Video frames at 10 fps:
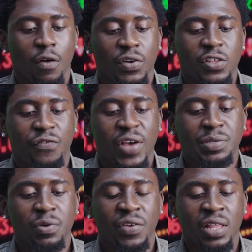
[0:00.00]
For the
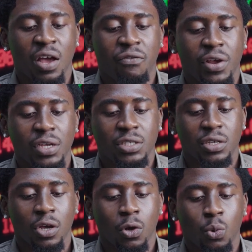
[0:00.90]
first moving average,
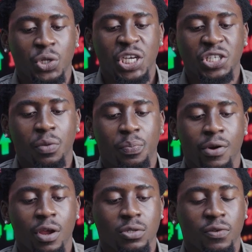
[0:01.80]
we change the
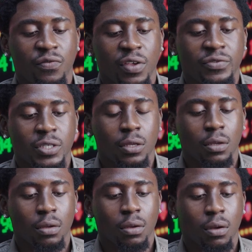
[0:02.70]
period to 50.